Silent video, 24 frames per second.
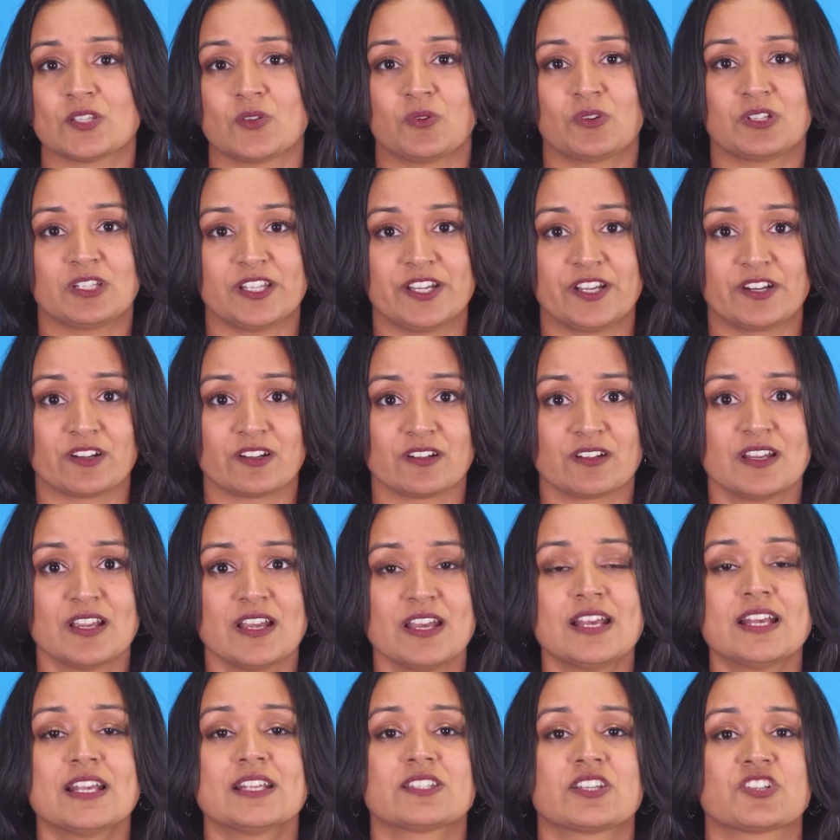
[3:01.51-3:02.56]
clear,
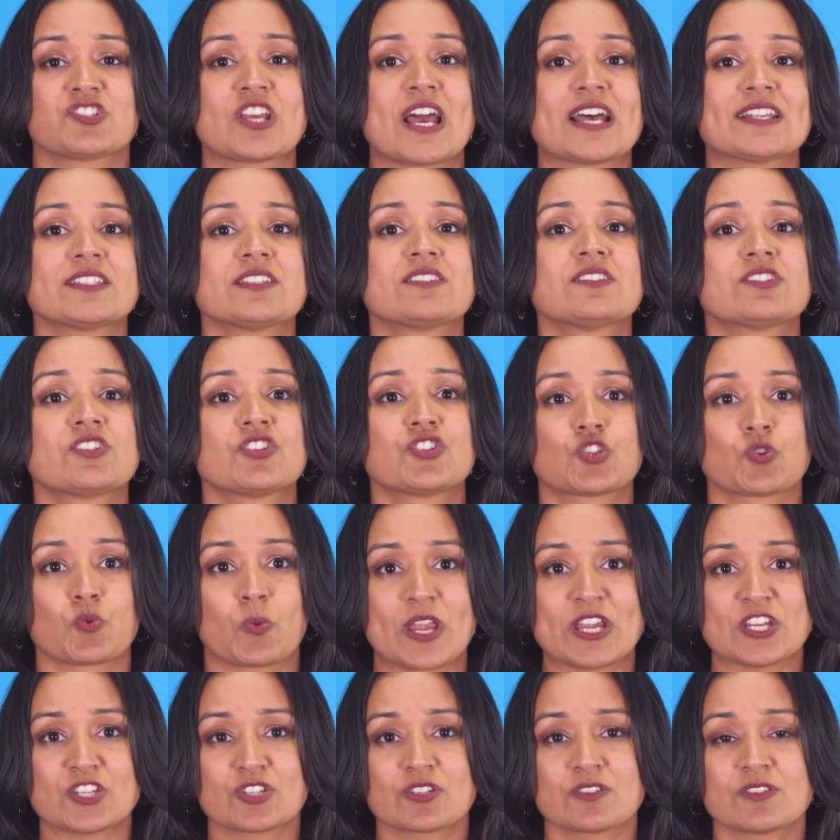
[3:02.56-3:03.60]
such as in
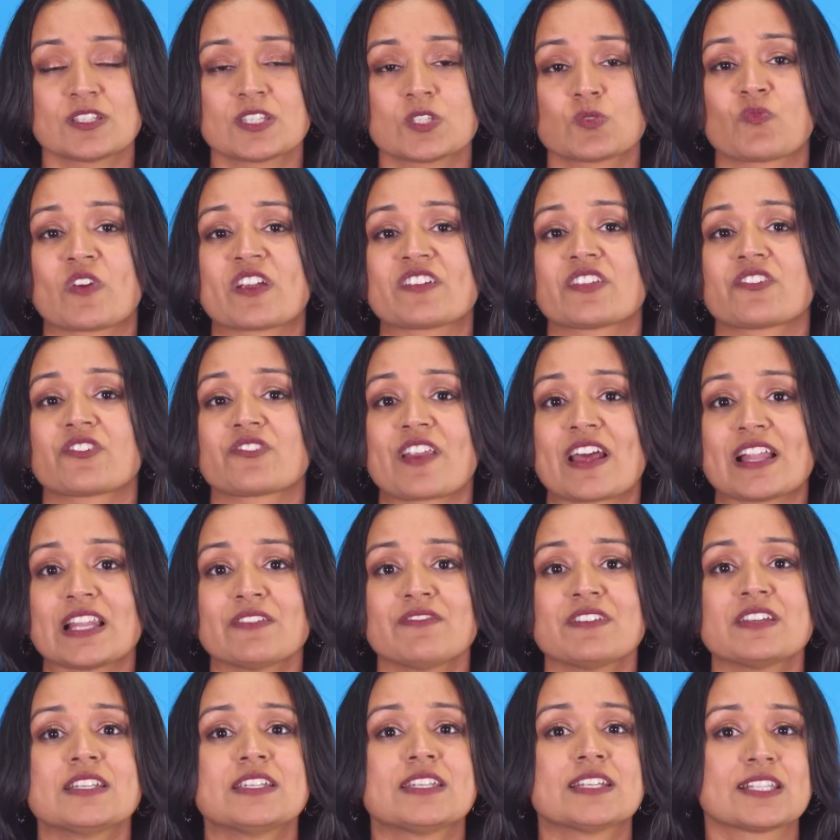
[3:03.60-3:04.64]
situations where the
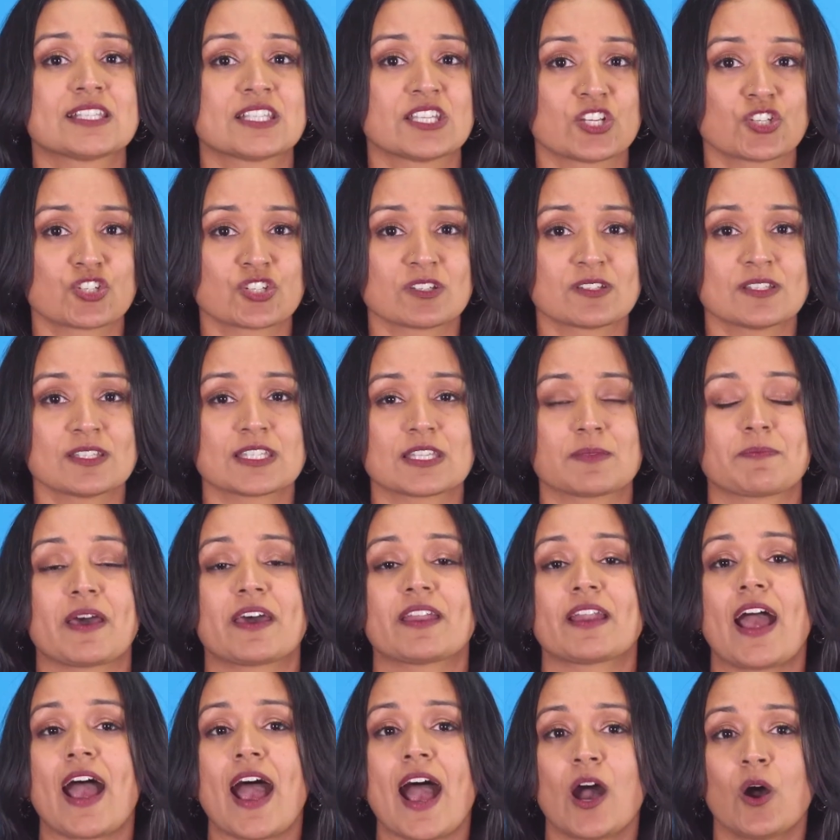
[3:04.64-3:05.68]
relevant decisions
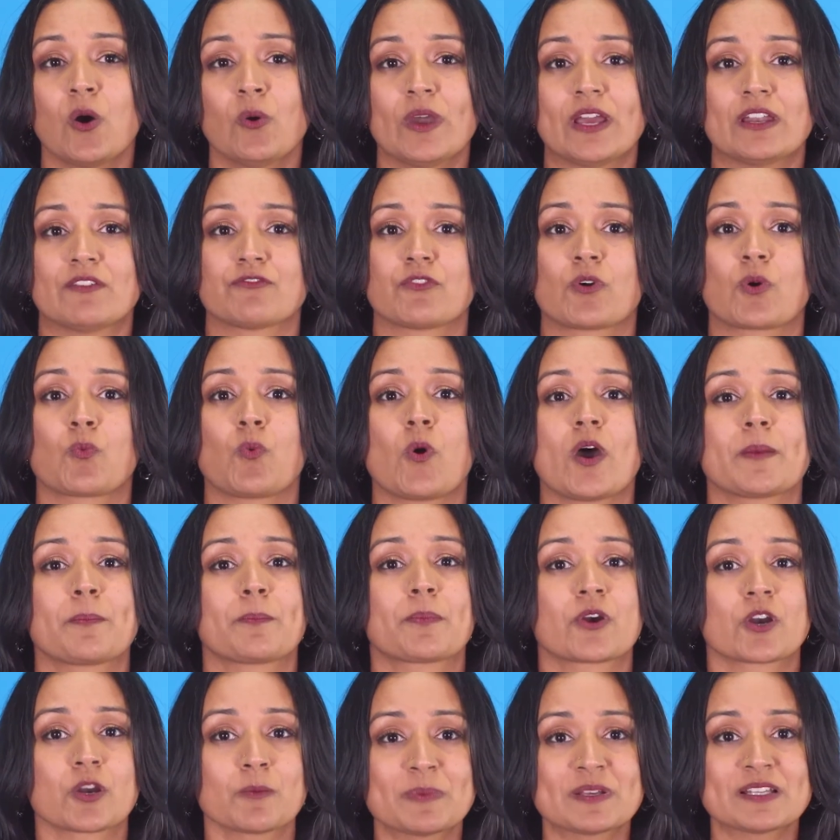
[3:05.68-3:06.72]
about how and for what
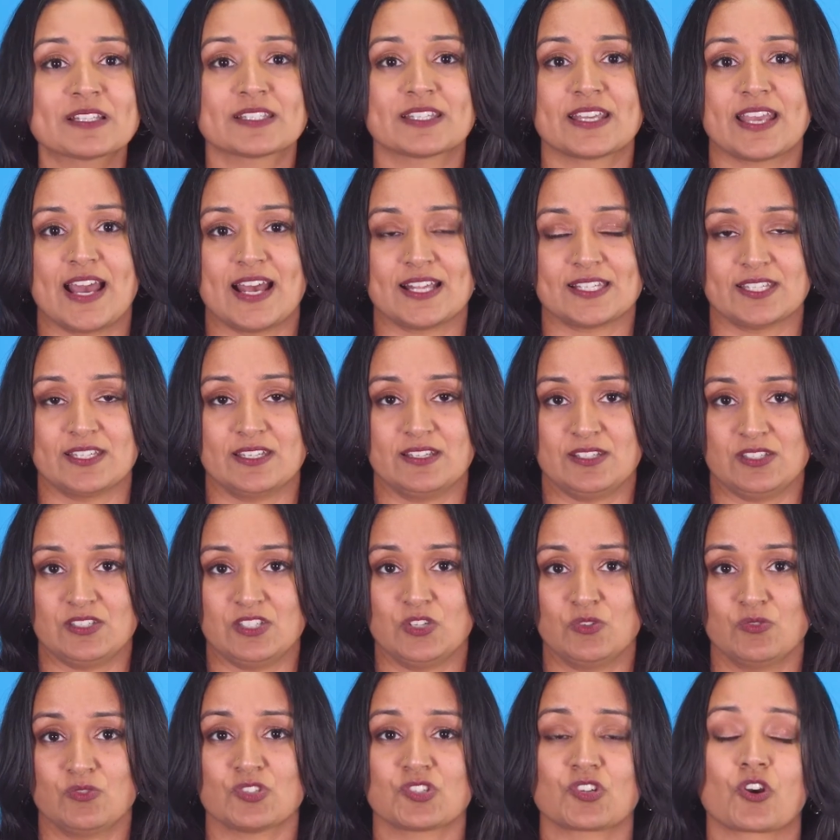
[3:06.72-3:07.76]
purpose the asset is
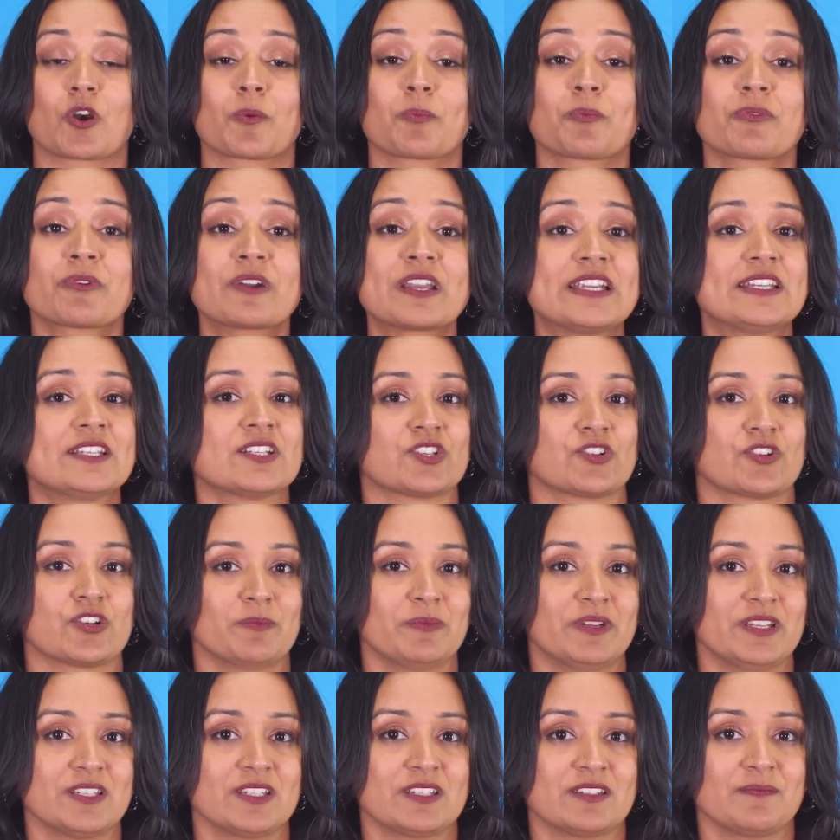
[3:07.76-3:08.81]
used are
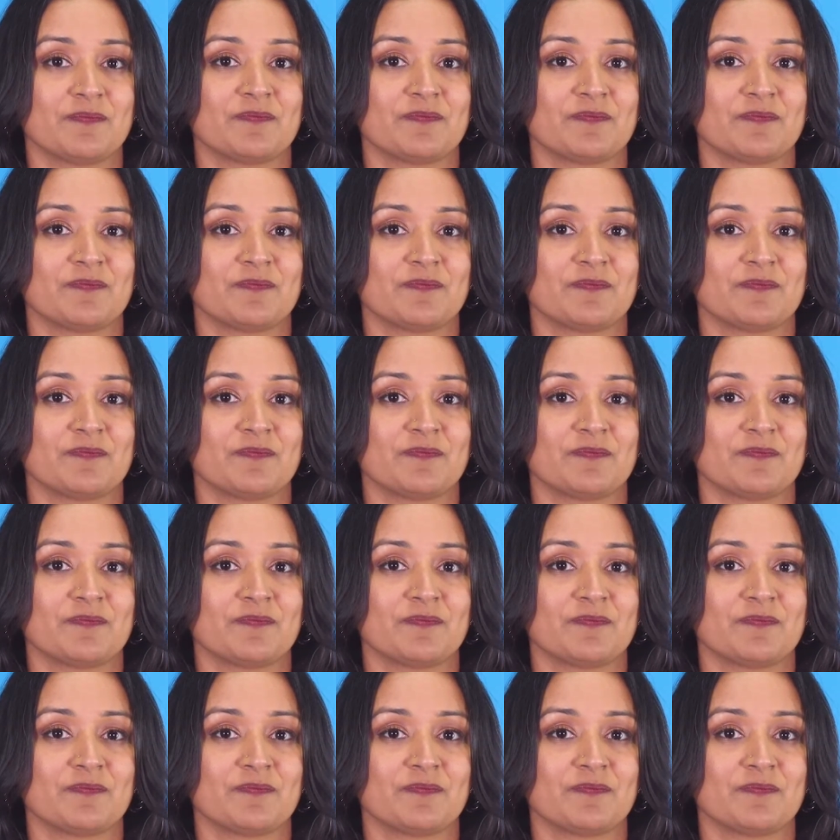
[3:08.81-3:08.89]
predetermined.